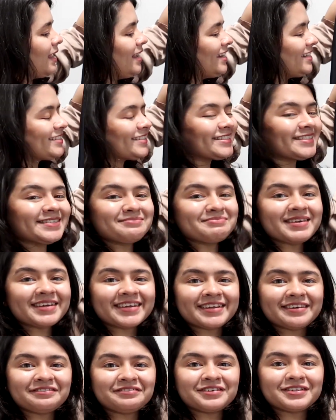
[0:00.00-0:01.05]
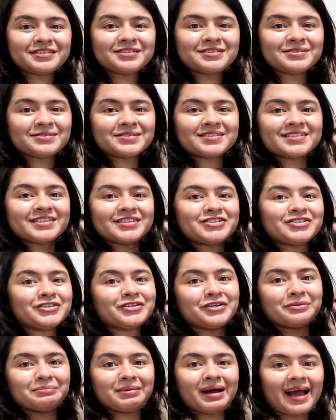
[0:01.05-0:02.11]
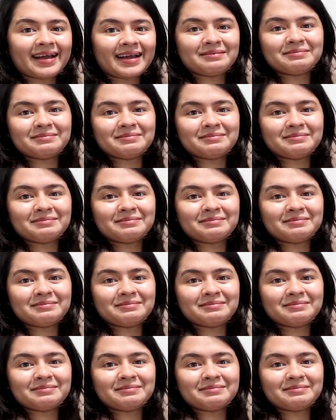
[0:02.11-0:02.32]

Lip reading: it doesn't make an effort to cinch in your back.